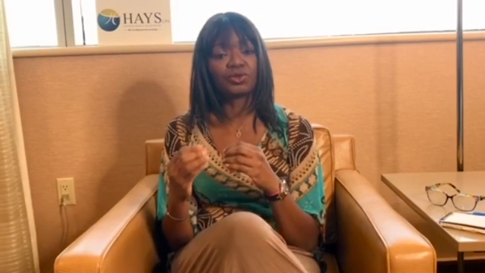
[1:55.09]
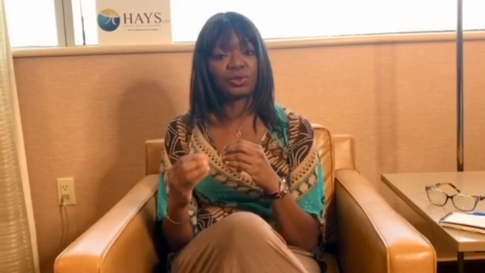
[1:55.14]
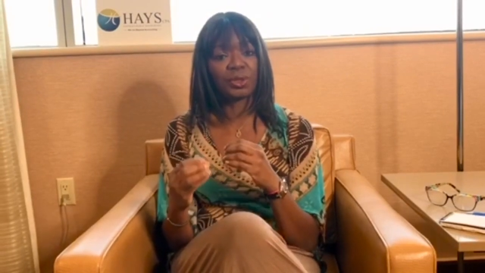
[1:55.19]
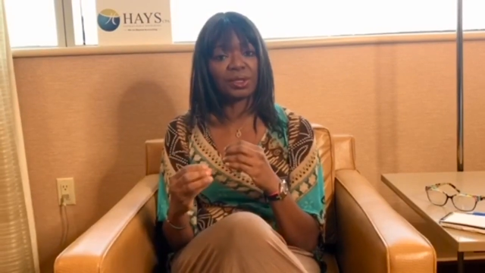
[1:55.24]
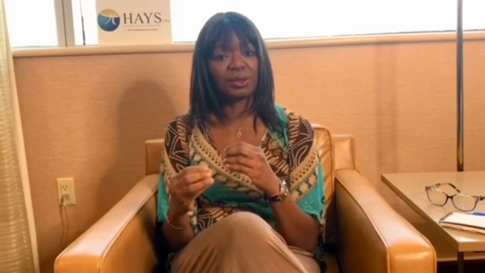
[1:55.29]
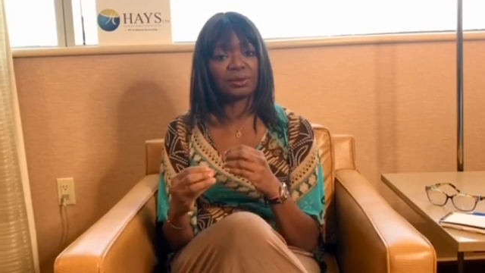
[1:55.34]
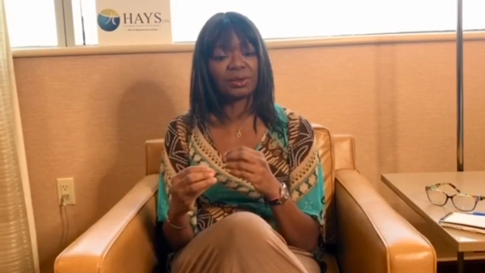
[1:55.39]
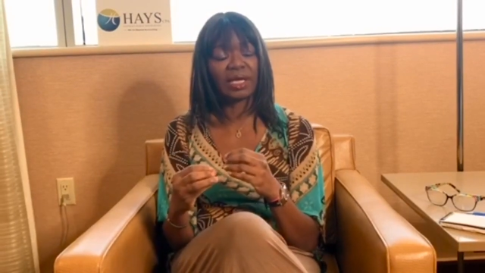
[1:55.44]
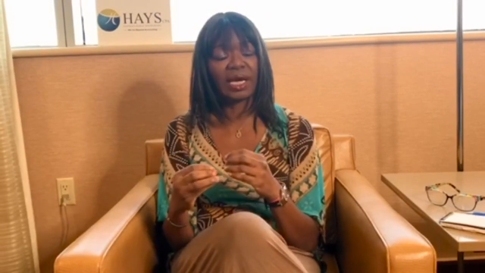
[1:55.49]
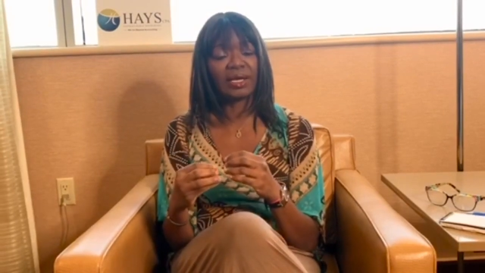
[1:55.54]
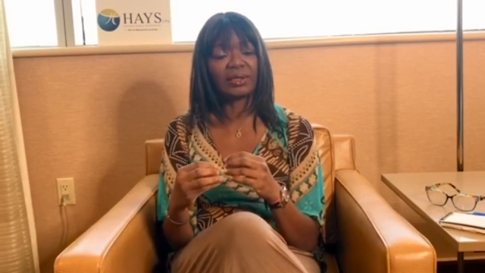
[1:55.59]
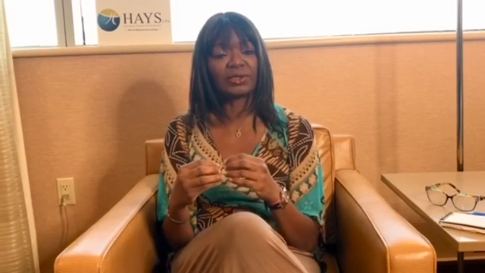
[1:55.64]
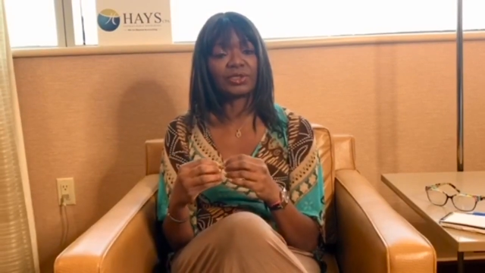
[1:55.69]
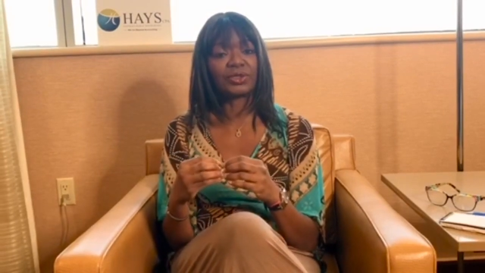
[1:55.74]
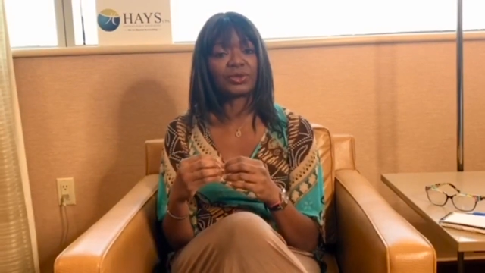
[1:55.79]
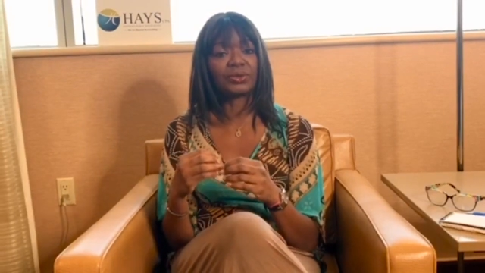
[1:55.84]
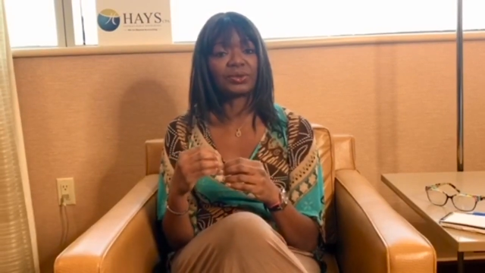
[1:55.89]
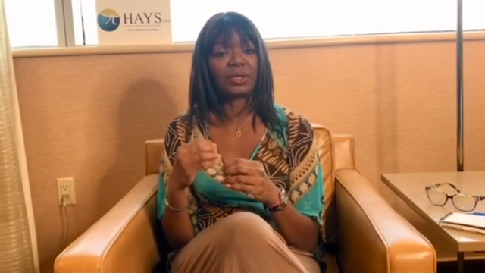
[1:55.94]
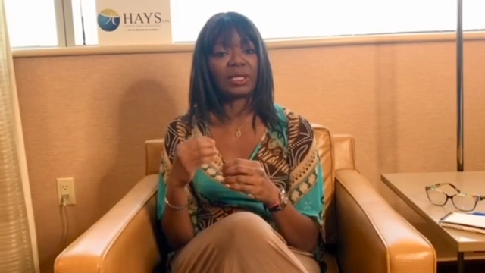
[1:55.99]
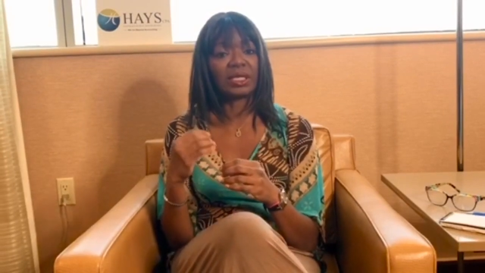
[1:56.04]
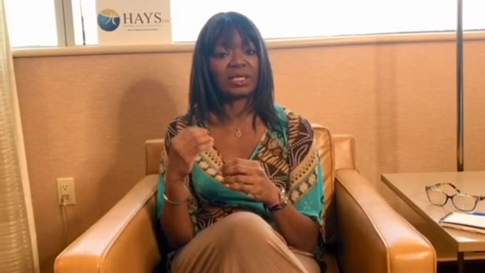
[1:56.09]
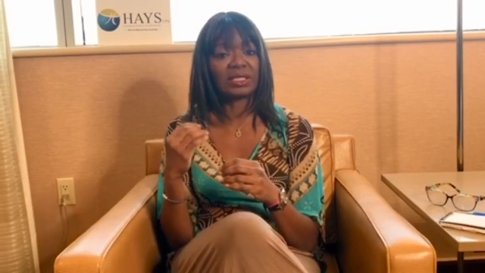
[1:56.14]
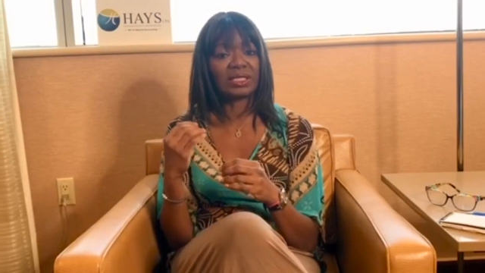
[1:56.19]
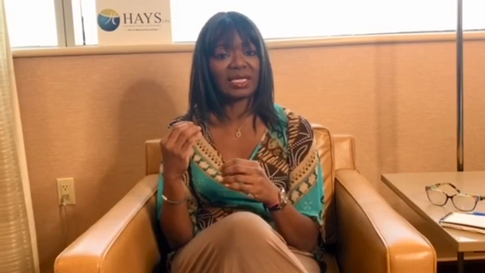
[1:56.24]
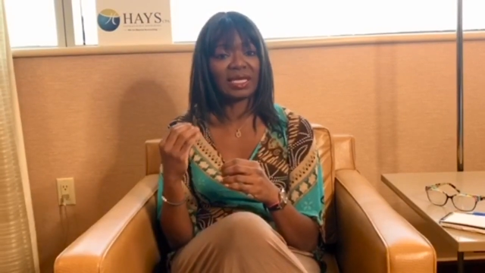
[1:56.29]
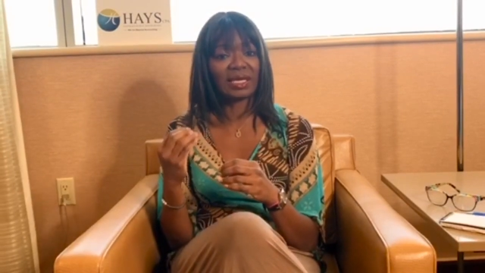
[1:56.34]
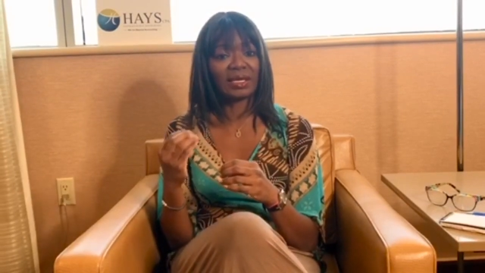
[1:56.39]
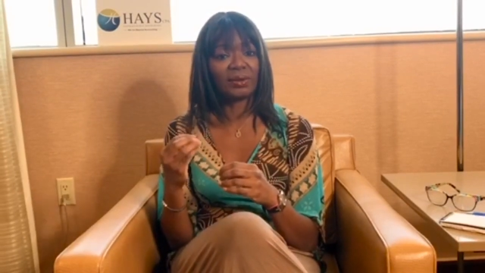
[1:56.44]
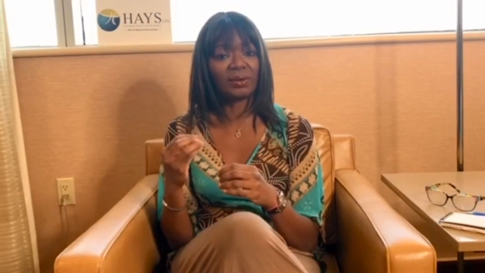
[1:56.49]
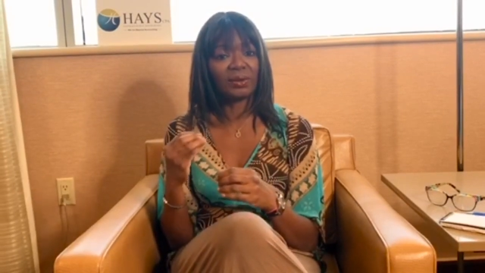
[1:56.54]
drill down to and
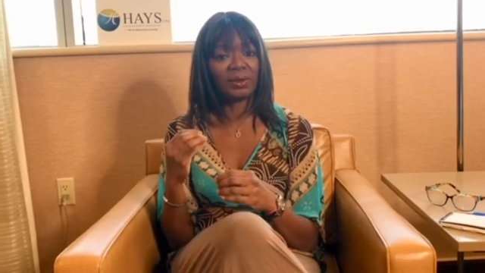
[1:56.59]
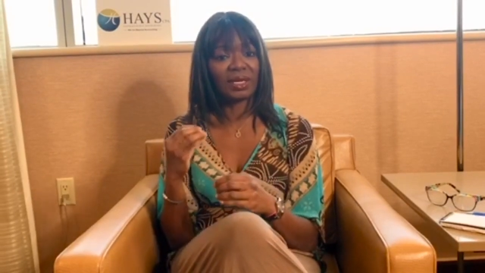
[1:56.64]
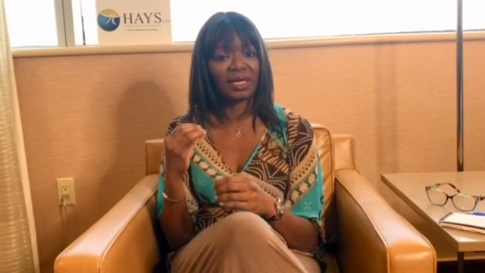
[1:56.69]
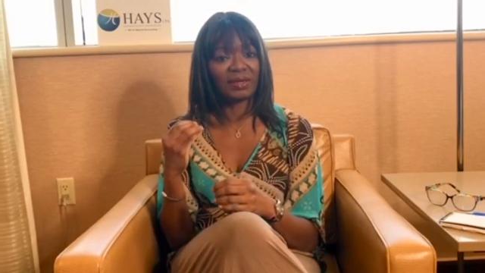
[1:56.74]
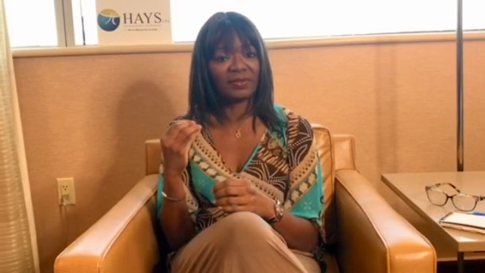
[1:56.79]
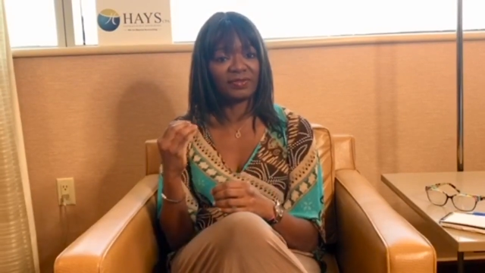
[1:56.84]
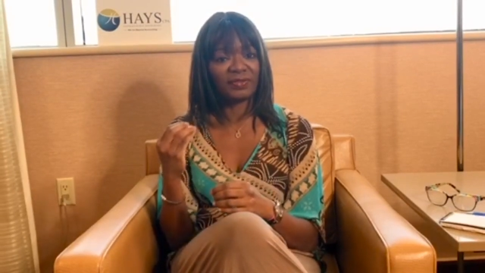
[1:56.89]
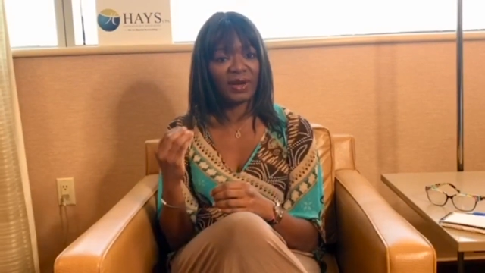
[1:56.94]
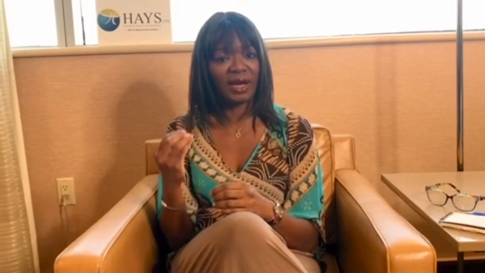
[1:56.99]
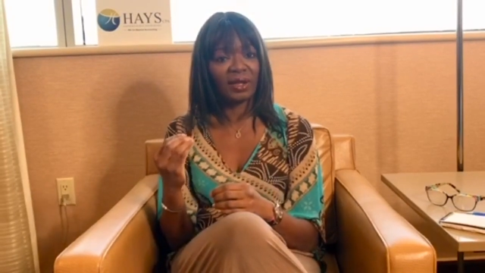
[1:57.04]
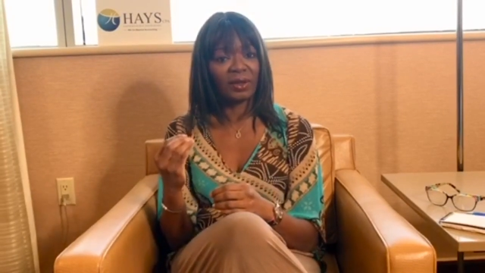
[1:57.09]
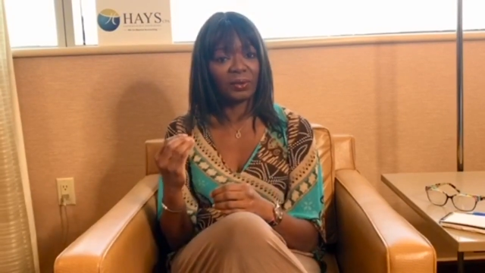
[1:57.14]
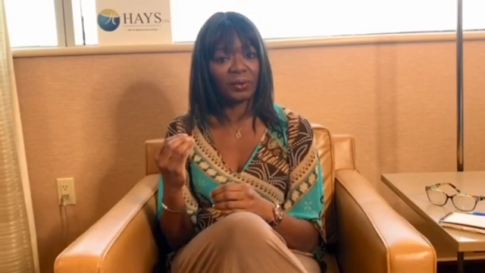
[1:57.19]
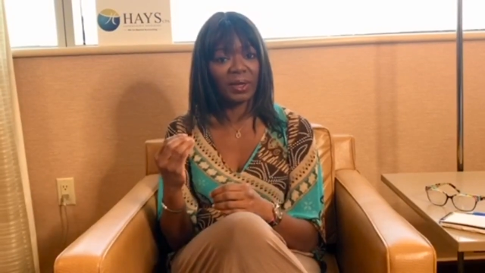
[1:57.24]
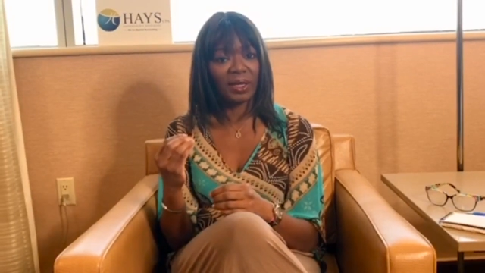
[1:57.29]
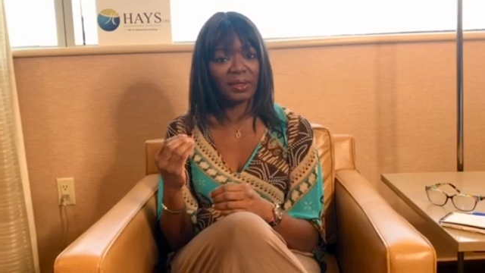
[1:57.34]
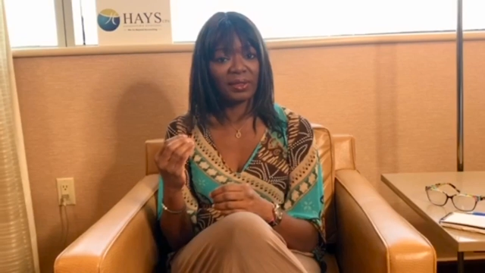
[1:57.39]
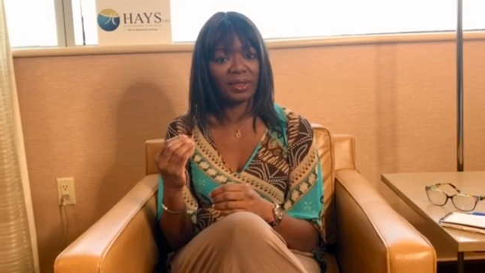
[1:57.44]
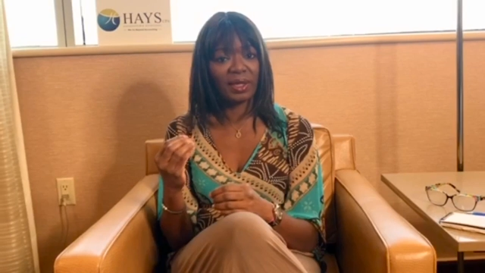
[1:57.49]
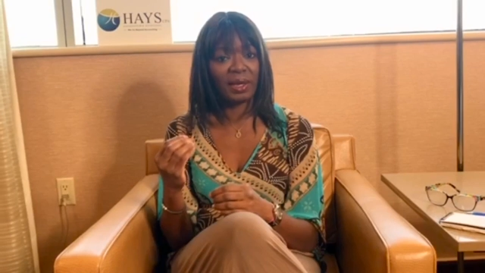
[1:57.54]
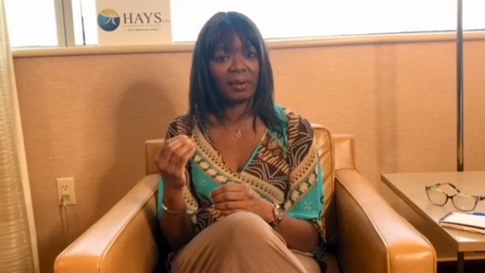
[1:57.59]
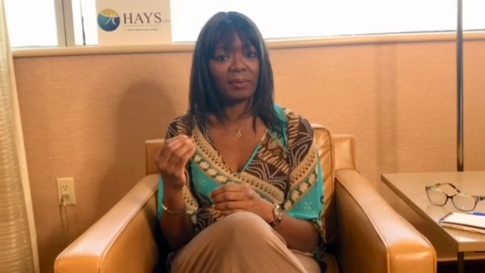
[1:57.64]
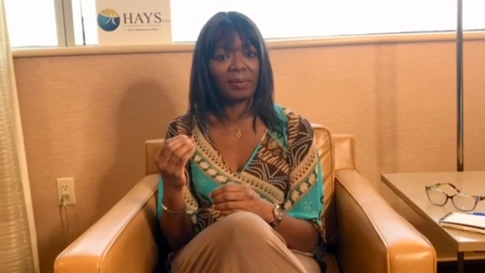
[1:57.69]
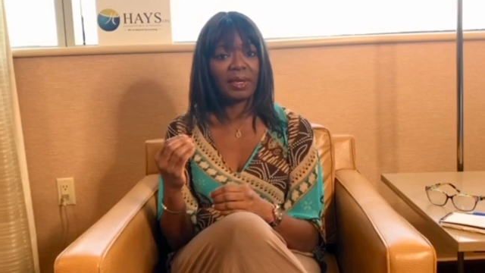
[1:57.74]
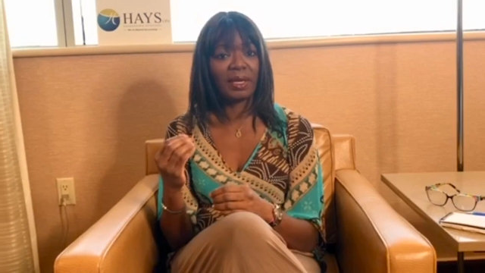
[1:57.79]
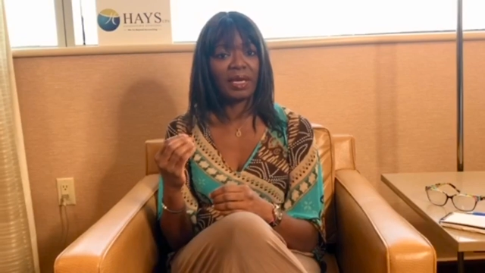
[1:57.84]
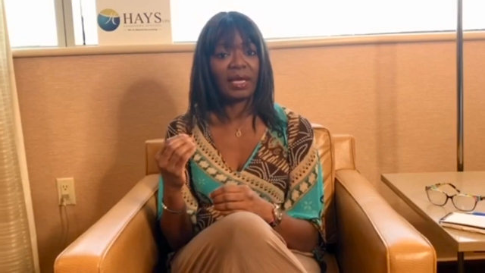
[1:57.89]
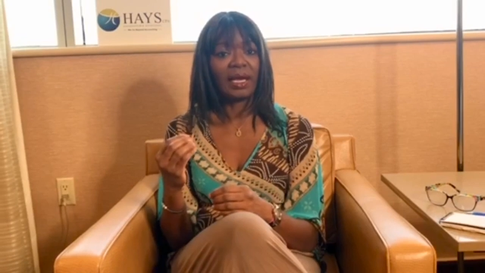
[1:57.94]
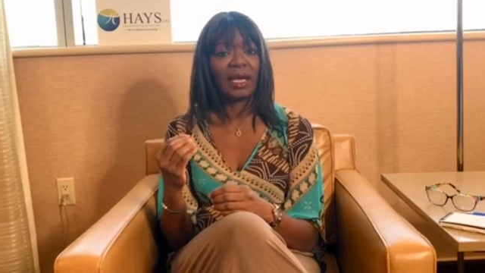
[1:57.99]
take a look, evaluate them,